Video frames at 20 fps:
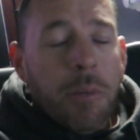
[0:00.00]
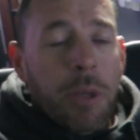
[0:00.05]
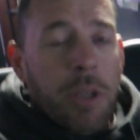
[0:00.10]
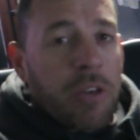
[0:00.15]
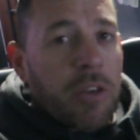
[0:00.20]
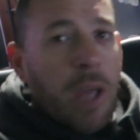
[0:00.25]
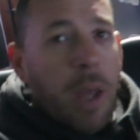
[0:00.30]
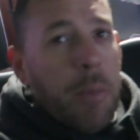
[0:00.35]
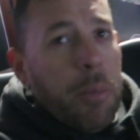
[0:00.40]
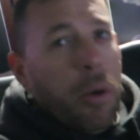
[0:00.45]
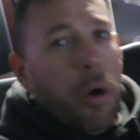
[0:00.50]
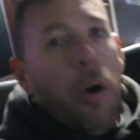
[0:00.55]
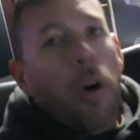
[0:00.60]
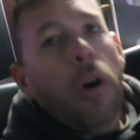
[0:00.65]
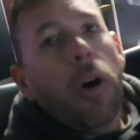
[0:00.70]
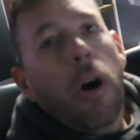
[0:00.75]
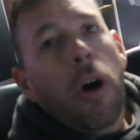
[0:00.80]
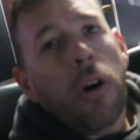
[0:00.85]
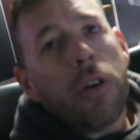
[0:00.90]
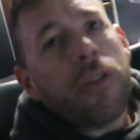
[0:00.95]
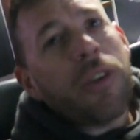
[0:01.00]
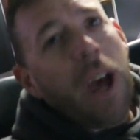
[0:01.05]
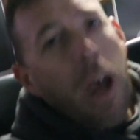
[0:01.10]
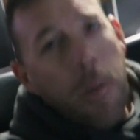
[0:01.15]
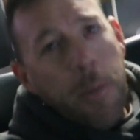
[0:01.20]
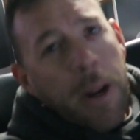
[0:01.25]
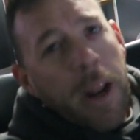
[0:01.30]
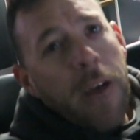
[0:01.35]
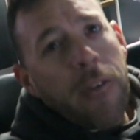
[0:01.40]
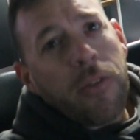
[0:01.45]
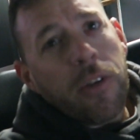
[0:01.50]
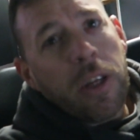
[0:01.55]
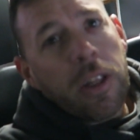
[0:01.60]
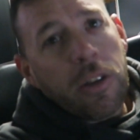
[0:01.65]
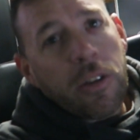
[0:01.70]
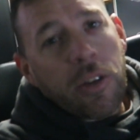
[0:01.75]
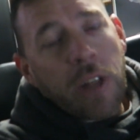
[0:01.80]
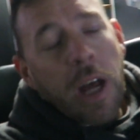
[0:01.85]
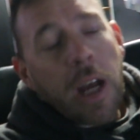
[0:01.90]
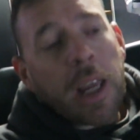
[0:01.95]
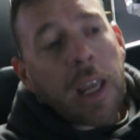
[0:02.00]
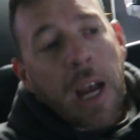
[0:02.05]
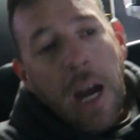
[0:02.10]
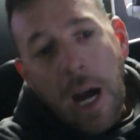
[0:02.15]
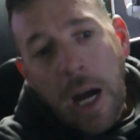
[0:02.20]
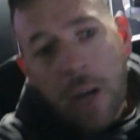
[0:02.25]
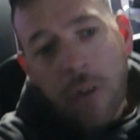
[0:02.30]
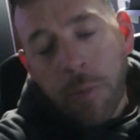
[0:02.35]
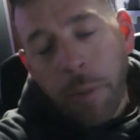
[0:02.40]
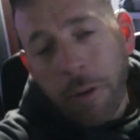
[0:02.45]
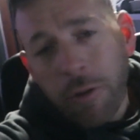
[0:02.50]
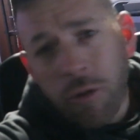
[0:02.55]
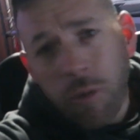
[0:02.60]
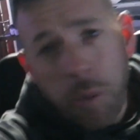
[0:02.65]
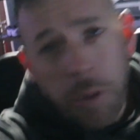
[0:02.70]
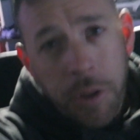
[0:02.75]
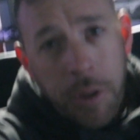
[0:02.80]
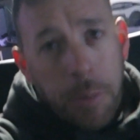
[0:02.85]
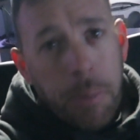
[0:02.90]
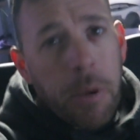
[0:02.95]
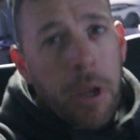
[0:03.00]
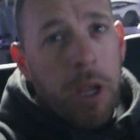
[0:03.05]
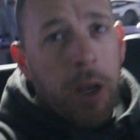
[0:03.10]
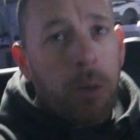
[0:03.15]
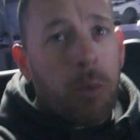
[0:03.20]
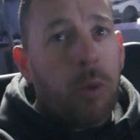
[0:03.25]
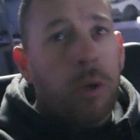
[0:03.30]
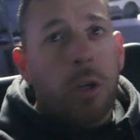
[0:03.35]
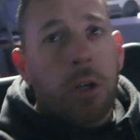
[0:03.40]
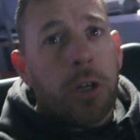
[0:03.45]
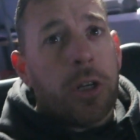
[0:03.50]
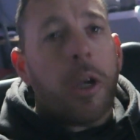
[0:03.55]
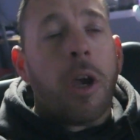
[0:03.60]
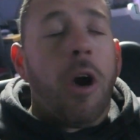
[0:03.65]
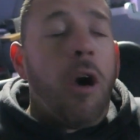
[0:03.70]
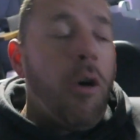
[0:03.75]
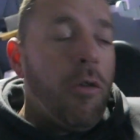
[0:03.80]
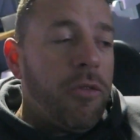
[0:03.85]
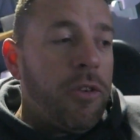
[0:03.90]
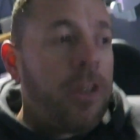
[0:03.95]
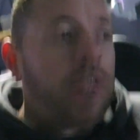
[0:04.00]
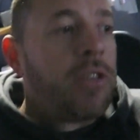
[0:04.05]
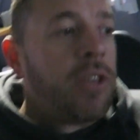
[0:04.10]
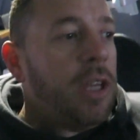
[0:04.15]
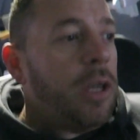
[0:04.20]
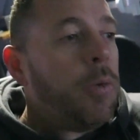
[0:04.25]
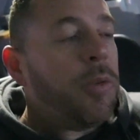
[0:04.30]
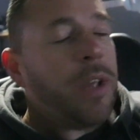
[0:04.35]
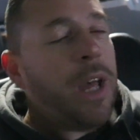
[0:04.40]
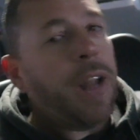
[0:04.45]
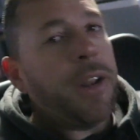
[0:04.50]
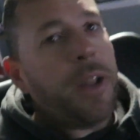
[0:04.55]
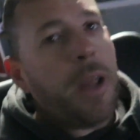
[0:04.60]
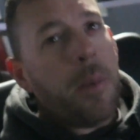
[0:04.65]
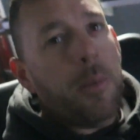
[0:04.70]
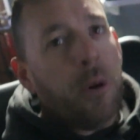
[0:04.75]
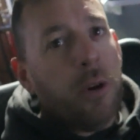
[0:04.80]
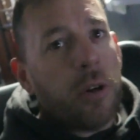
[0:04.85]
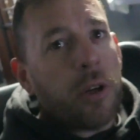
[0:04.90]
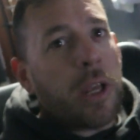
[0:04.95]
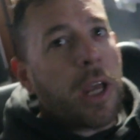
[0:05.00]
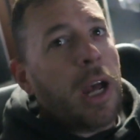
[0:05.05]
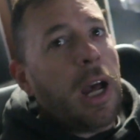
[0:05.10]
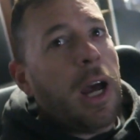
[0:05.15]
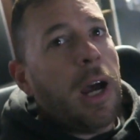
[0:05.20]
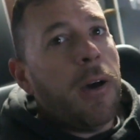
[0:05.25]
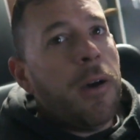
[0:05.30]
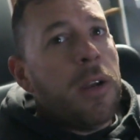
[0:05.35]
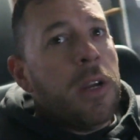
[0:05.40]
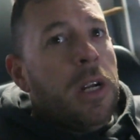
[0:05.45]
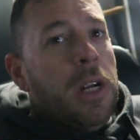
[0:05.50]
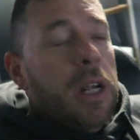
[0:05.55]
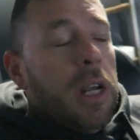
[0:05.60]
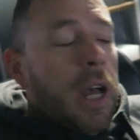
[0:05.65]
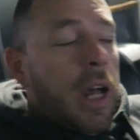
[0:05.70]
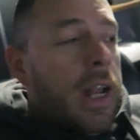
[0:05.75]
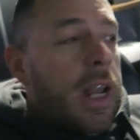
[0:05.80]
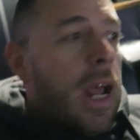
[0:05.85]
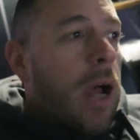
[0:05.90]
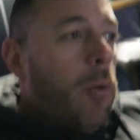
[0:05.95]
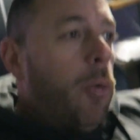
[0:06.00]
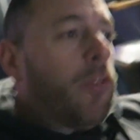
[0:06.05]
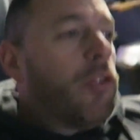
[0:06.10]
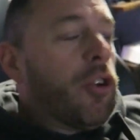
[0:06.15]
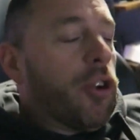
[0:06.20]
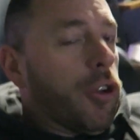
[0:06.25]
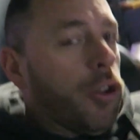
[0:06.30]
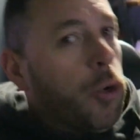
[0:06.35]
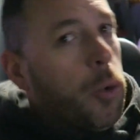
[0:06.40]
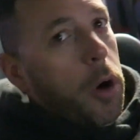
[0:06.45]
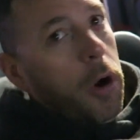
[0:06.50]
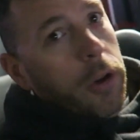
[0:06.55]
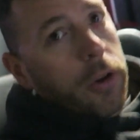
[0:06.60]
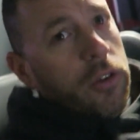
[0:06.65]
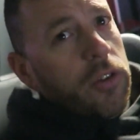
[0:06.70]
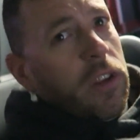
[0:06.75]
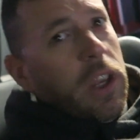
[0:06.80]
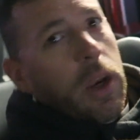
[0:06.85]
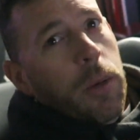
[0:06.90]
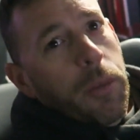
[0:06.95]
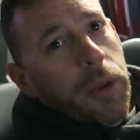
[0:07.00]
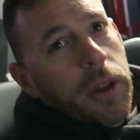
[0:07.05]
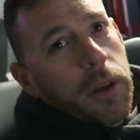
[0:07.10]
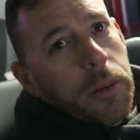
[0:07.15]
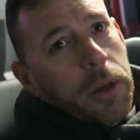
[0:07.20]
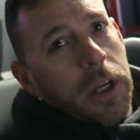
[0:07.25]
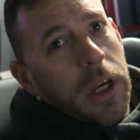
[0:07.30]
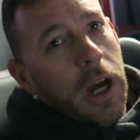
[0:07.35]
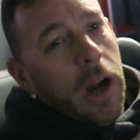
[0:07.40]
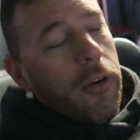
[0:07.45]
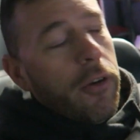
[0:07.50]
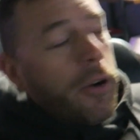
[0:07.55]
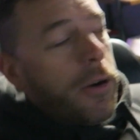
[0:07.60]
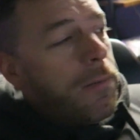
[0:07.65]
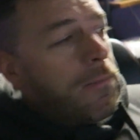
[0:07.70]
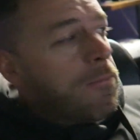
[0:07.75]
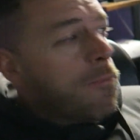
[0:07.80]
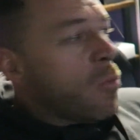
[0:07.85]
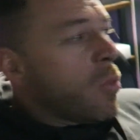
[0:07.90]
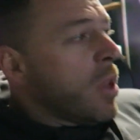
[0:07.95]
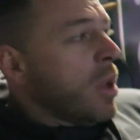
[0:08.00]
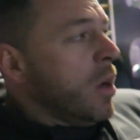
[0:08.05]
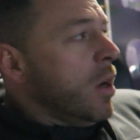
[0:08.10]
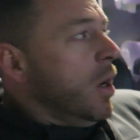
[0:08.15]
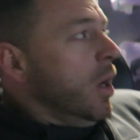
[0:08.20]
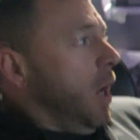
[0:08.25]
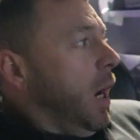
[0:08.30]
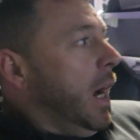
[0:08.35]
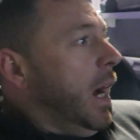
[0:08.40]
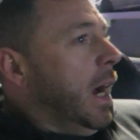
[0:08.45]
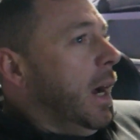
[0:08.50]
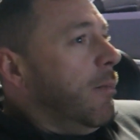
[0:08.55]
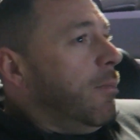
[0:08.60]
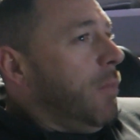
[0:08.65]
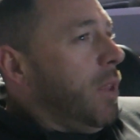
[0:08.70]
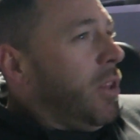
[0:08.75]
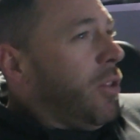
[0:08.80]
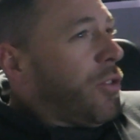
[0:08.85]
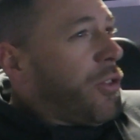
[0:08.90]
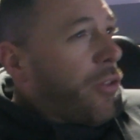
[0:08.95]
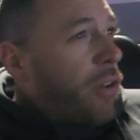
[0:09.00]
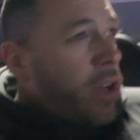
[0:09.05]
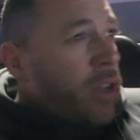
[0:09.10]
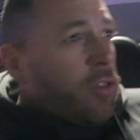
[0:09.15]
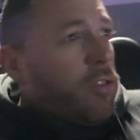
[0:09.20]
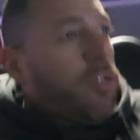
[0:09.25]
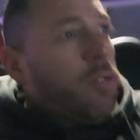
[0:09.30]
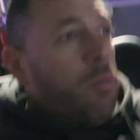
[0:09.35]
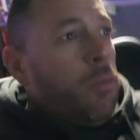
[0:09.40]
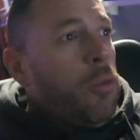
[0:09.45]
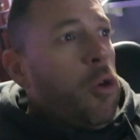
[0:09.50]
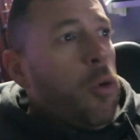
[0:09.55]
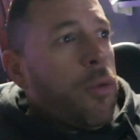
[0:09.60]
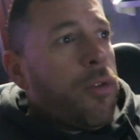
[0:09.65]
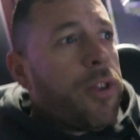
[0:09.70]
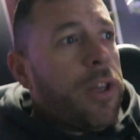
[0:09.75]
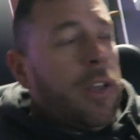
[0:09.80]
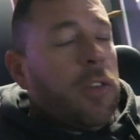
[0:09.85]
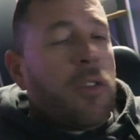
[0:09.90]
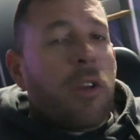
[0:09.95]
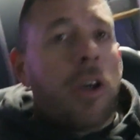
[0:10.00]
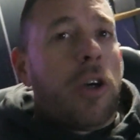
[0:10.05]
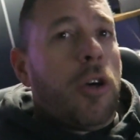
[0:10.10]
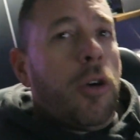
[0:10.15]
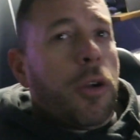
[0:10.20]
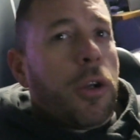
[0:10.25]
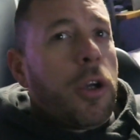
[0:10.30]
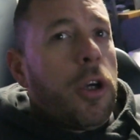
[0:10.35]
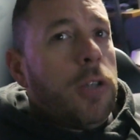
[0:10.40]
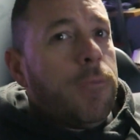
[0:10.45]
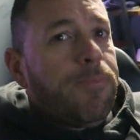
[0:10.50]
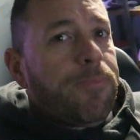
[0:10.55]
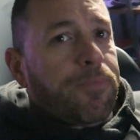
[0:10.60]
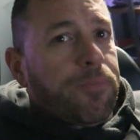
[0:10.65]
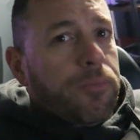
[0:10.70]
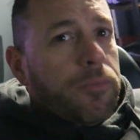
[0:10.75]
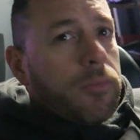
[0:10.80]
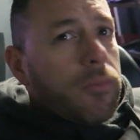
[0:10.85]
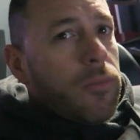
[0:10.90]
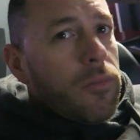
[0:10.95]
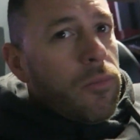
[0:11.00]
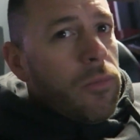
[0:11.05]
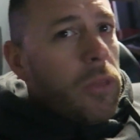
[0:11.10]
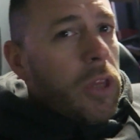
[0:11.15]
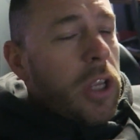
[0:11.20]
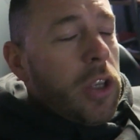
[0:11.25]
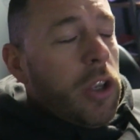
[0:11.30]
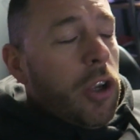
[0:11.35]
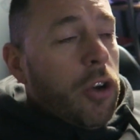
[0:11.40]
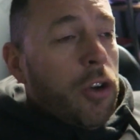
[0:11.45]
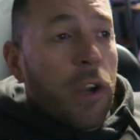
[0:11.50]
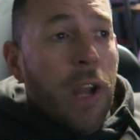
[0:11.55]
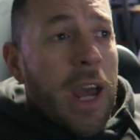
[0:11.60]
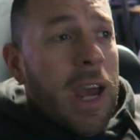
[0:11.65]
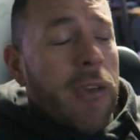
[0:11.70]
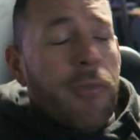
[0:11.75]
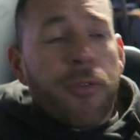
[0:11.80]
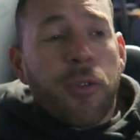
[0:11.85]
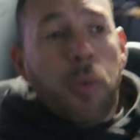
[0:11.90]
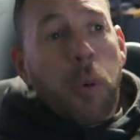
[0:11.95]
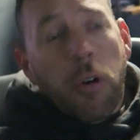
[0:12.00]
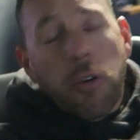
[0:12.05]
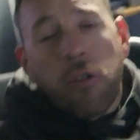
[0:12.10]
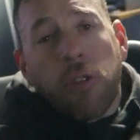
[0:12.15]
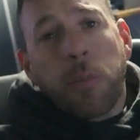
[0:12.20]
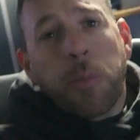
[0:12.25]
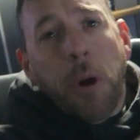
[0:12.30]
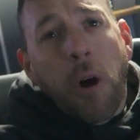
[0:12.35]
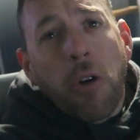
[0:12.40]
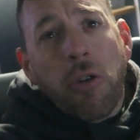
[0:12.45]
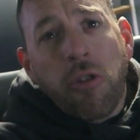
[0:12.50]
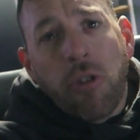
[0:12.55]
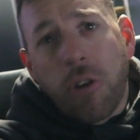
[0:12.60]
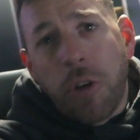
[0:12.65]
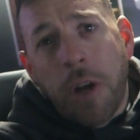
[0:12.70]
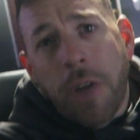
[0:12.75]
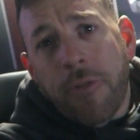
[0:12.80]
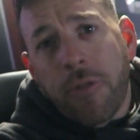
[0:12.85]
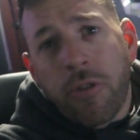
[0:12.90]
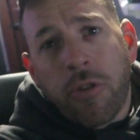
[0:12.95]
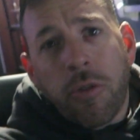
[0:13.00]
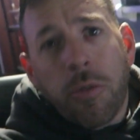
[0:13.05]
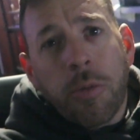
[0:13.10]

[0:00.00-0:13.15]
because I put a lot of time and effort into that car, especially with the paint work. Obviously it was our demo car, and now we've got to do all the same with the Mclaren. There is some new things that are going to come. You're going to have to watch the blogs, you're going to have to